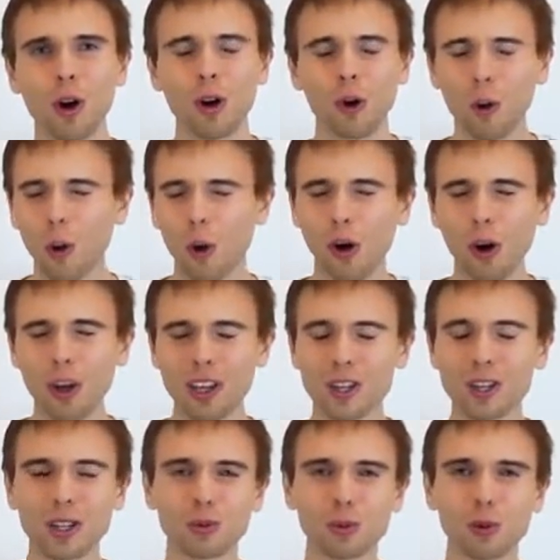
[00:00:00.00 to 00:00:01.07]
wow,
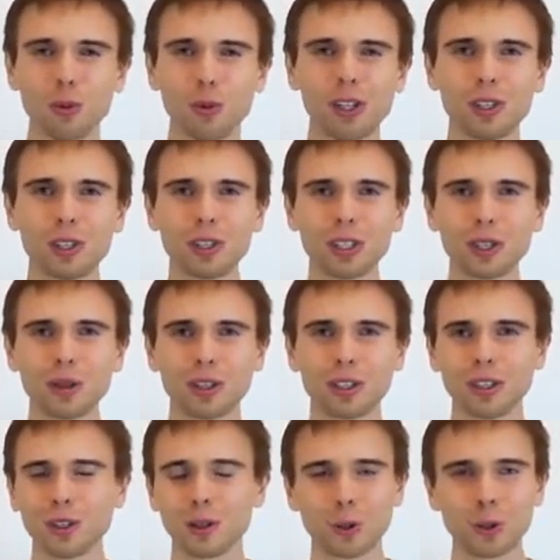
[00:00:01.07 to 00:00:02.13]
I'm going to
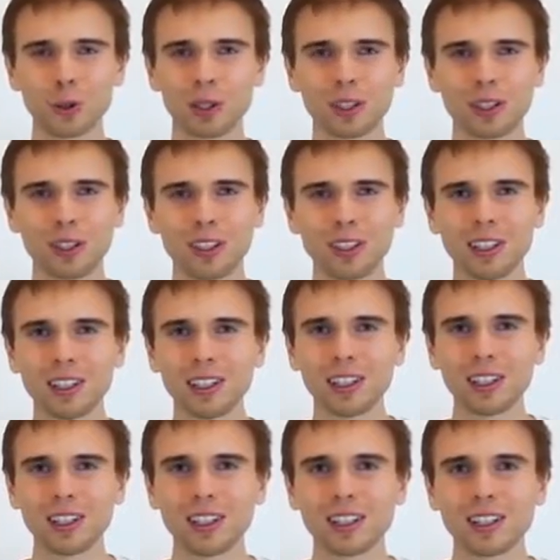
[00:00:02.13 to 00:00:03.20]
meditate now, this is cool.